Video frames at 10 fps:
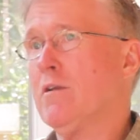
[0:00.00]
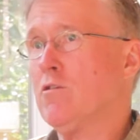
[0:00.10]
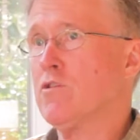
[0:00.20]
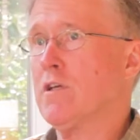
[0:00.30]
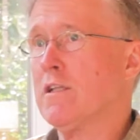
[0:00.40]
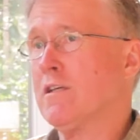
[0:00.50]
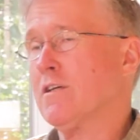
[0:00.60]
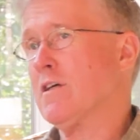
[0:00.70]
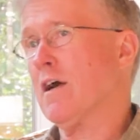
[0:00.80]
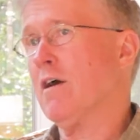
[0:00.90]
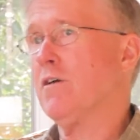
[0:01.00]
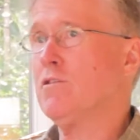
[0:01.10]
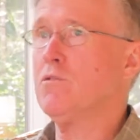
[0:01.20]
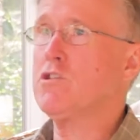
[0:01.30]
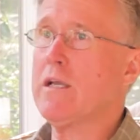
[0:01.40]
usually get the guitar out and
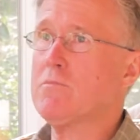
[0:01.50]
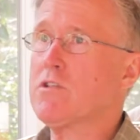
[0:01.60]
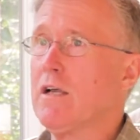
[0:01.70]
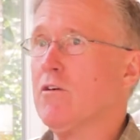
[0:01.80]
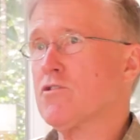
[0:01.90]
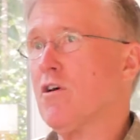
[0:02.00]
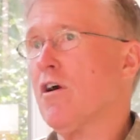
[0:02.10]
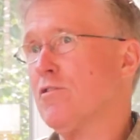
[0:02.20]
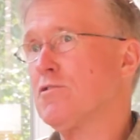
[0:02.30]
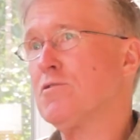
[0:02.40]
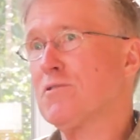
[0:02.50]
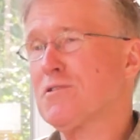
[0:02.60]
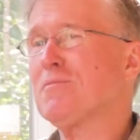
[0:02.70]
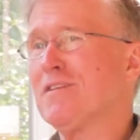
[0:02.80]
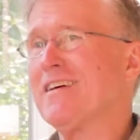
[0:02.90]
do a James Taylor song or 2 or
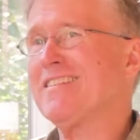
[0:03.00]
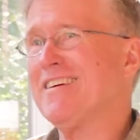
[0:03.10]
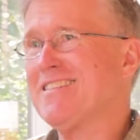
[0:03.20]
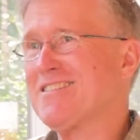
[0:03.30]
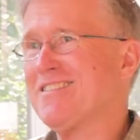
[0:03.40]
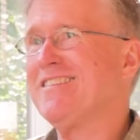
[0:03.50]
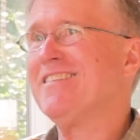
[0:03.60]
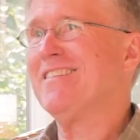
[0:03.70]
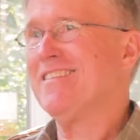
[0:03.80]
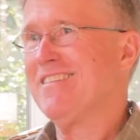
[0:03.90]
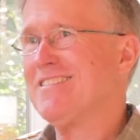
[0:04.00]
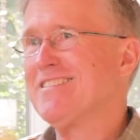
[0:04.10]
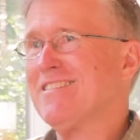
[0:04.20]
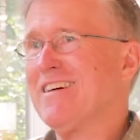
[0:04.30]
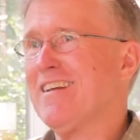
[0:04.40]
something like that. So
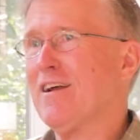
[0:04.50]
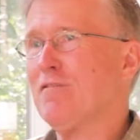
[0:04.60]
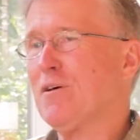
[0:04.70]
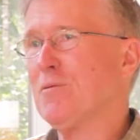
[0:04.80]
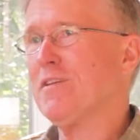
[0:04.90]
I had a lot of fun with